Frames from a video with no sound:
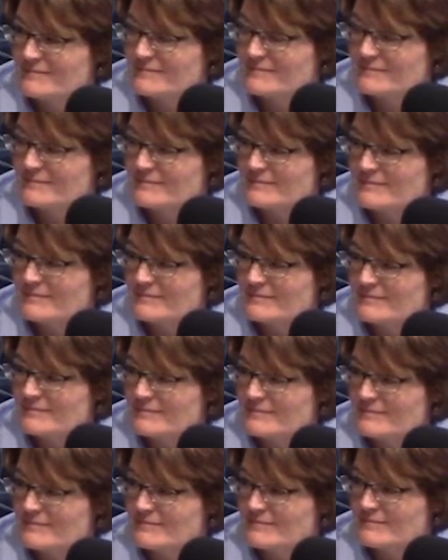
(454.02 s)

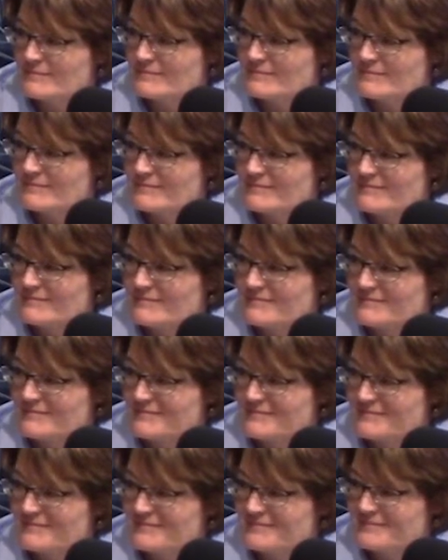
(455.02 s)

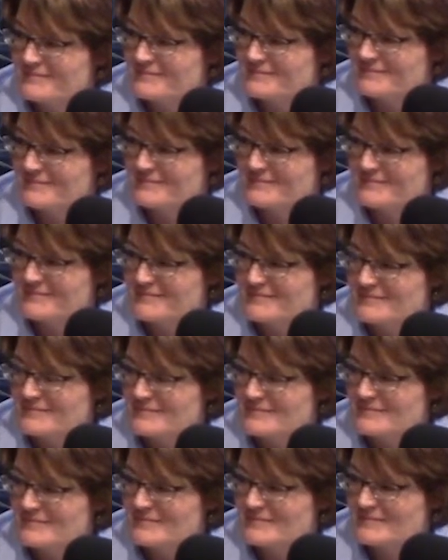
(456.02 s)

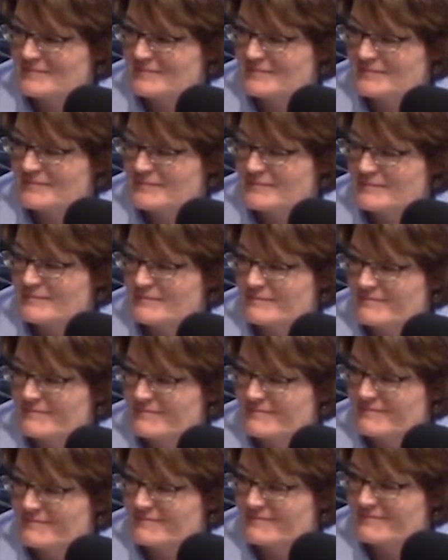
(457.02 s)

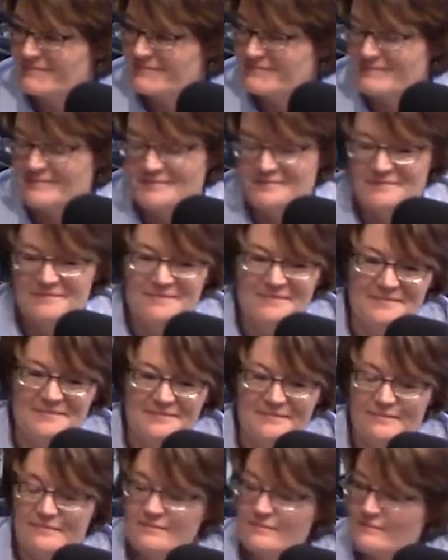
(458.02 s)

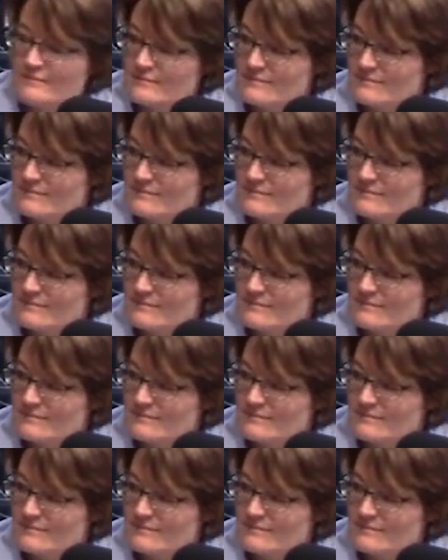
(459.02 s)
(not speaking)